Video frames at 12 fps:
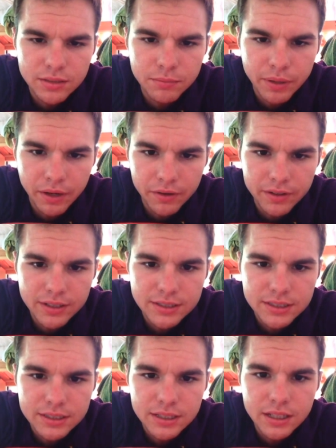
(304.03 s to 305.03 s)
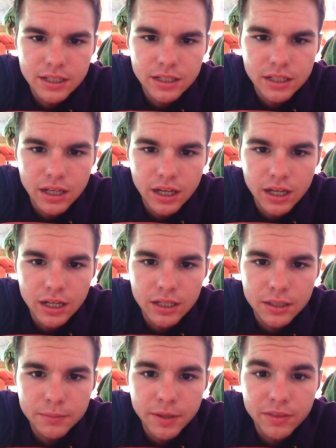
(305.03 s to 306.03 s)
Paris.
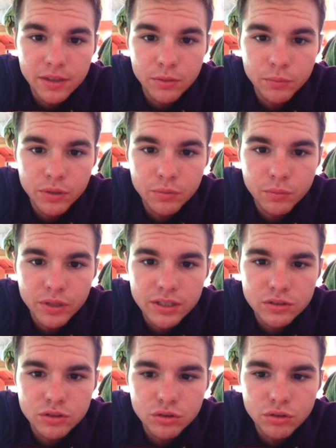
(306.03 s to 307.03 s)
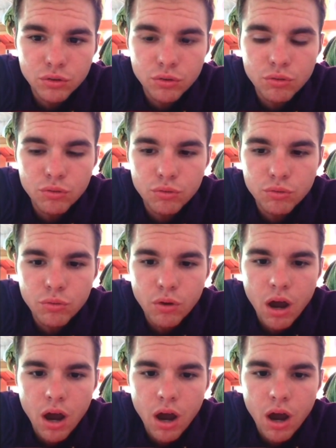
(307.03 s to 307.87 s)
And then we went to...